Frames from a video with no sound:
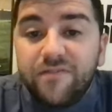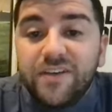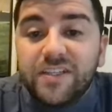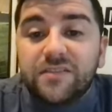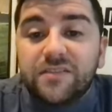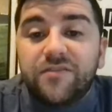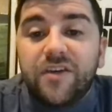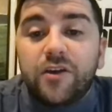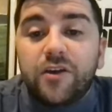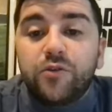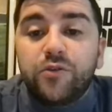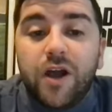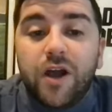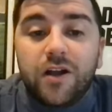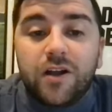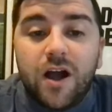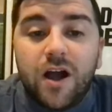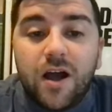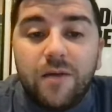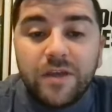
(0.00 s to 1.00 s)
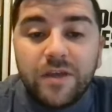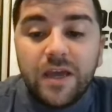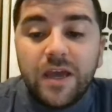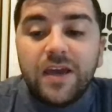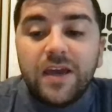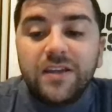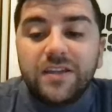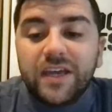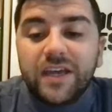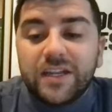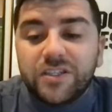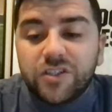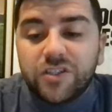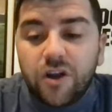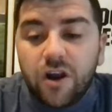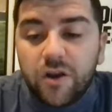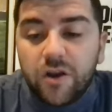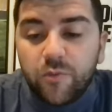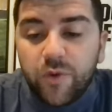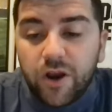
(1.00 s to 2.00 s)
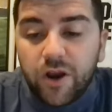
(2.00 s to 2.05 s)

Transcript: Visit FanDuel.com to get started.